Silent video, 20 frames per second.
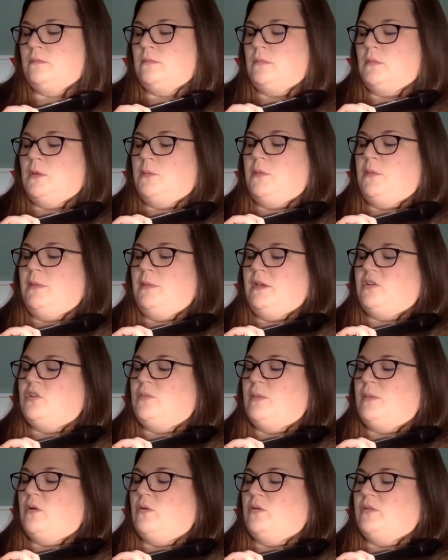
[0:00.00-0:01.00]
Let me make sure my
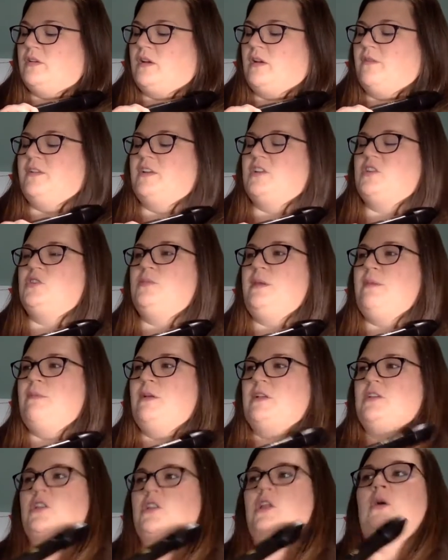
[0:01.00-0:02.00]
holes are covered. It should be
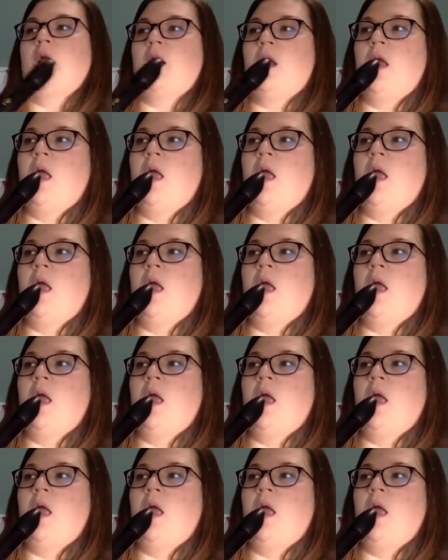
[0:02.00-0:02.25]
much lower.